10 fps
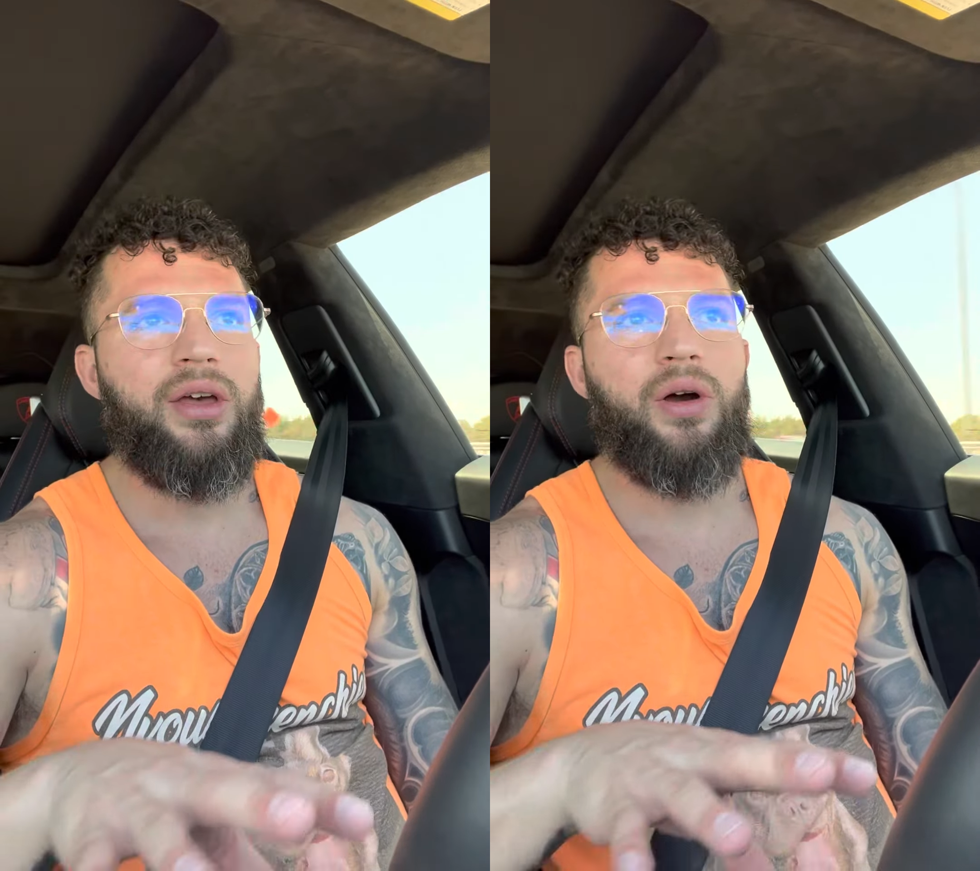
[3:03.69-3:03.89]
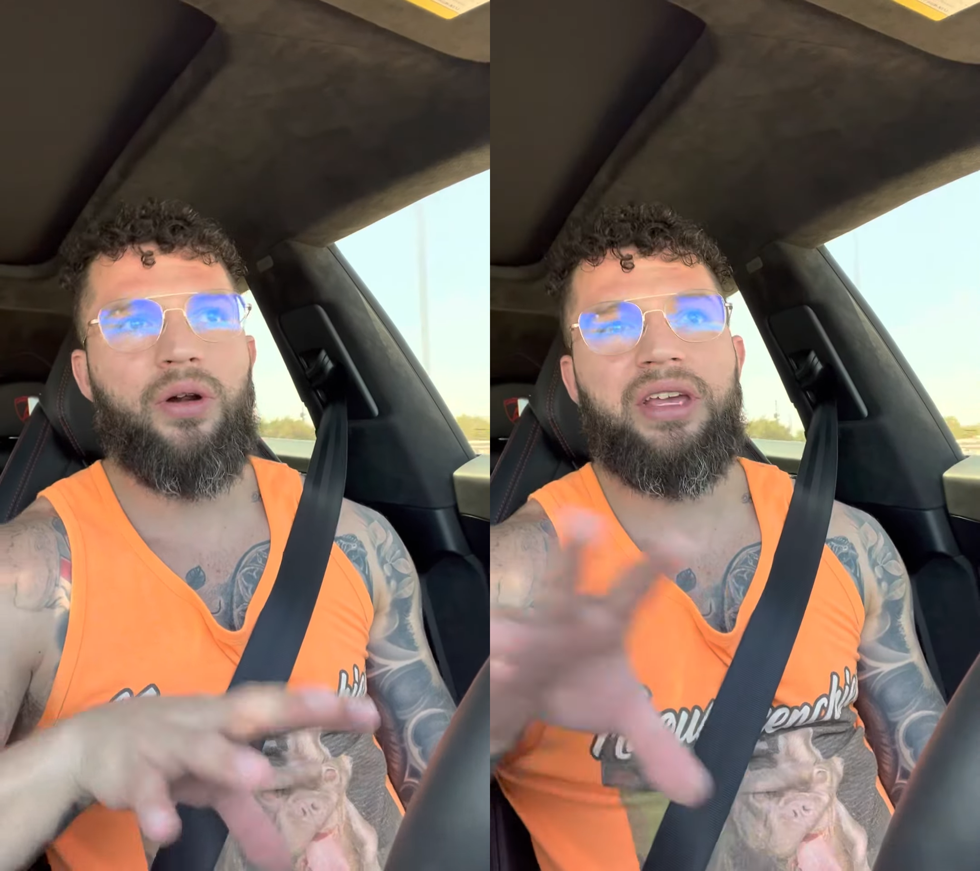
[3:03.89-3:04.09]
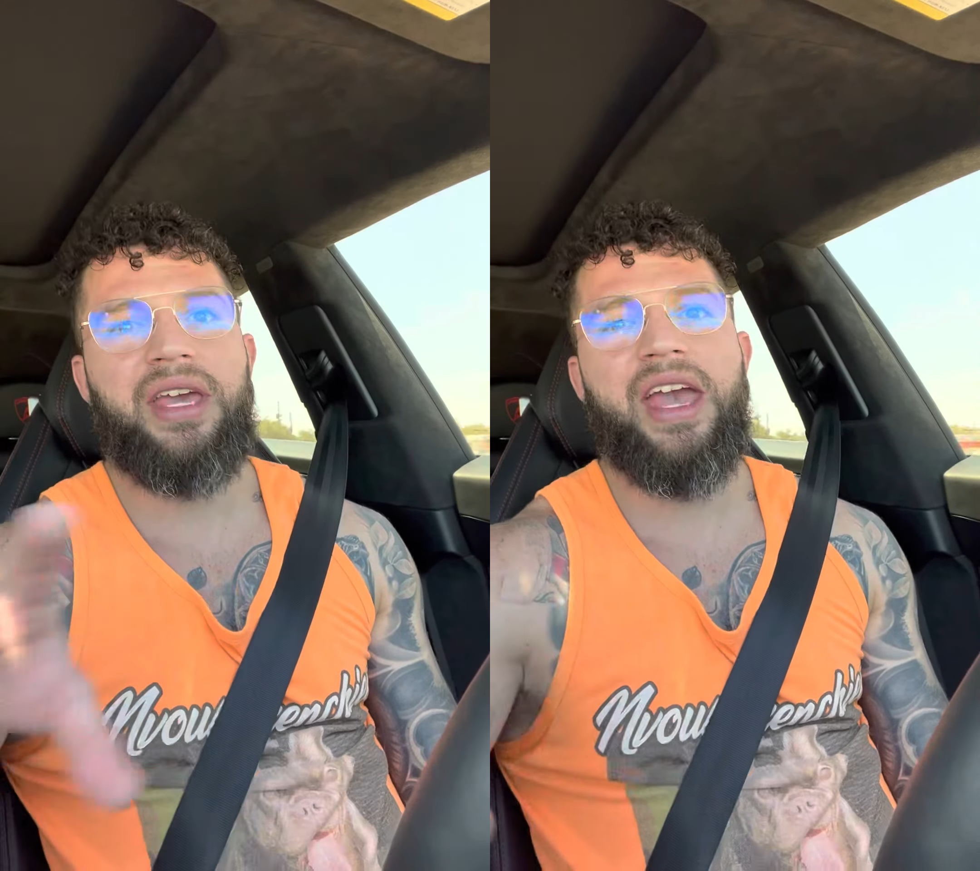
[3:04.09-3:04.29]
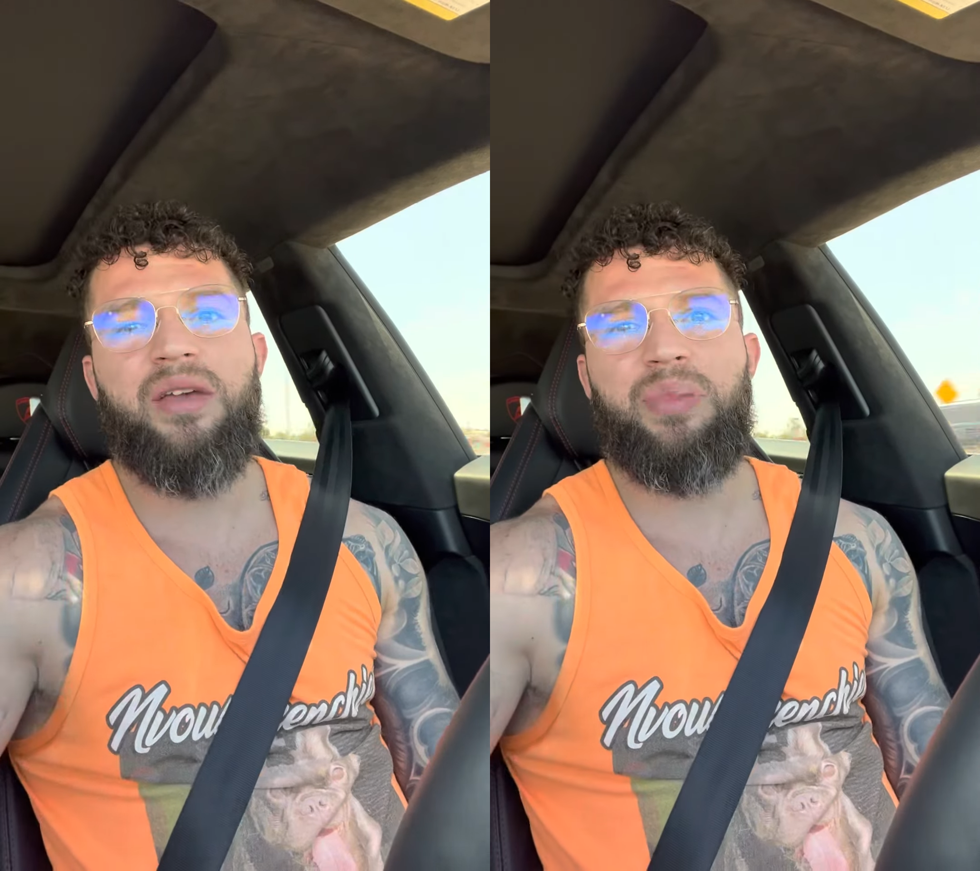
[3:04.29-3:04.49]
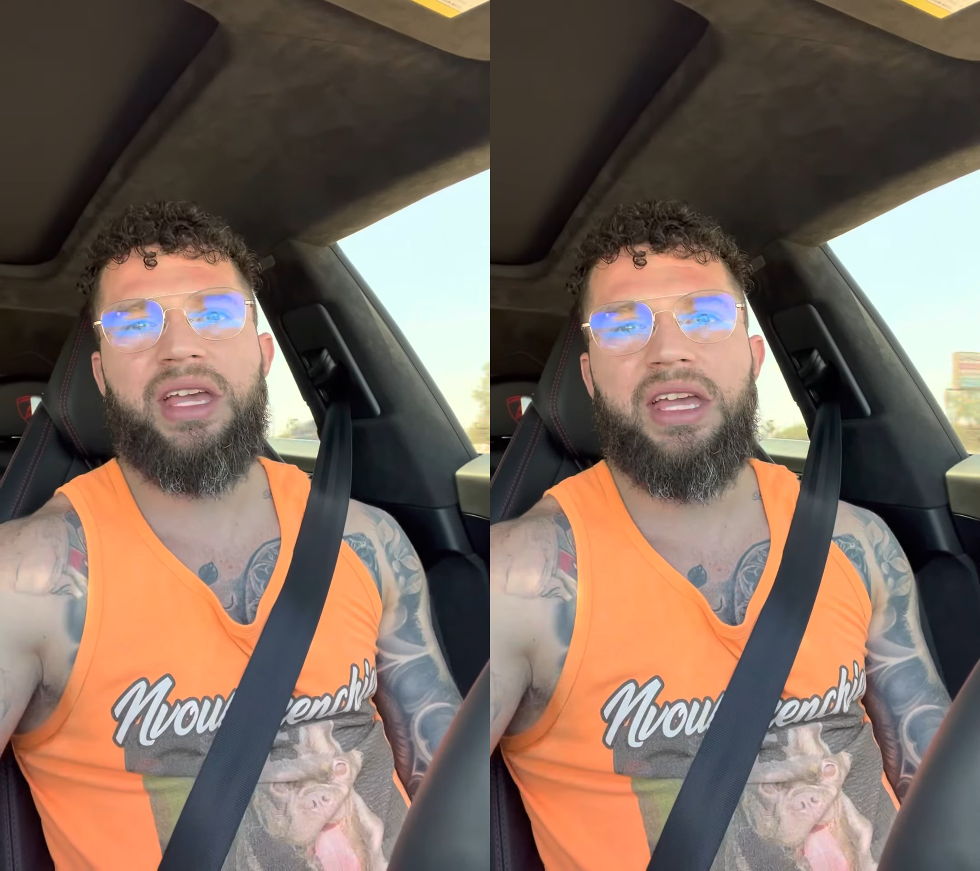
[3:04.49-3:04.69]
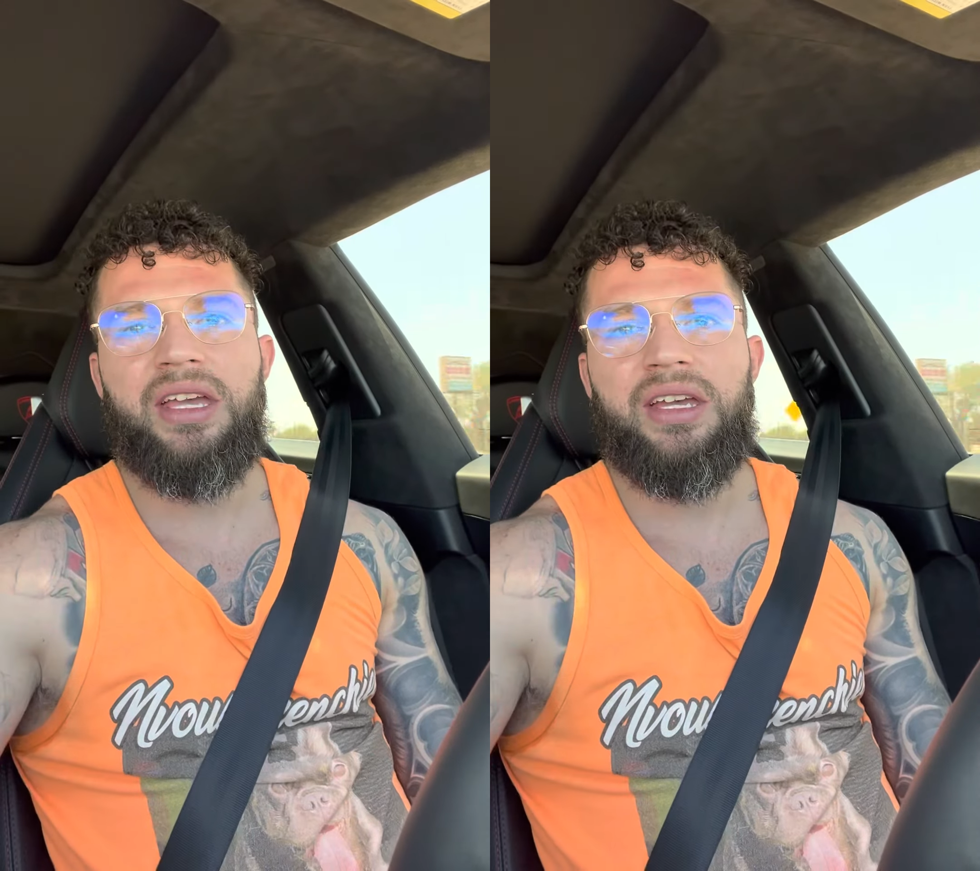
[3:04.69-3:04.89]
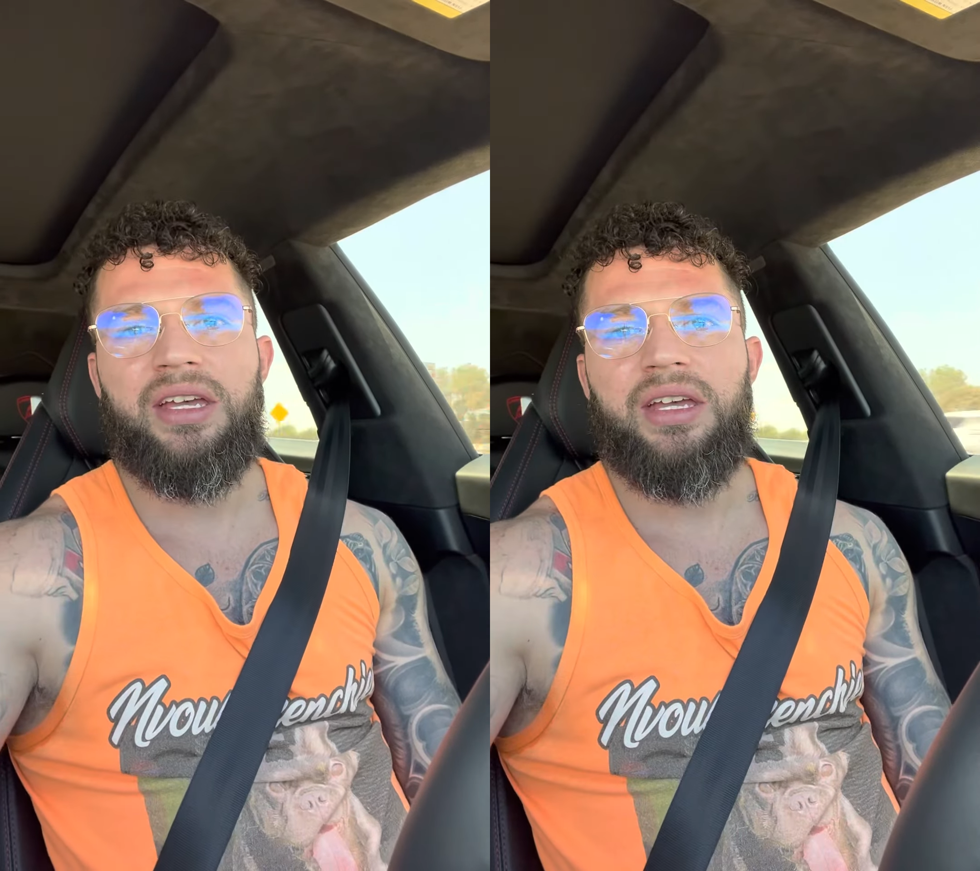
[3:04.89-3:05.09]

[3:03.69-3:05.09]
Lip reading: or KB,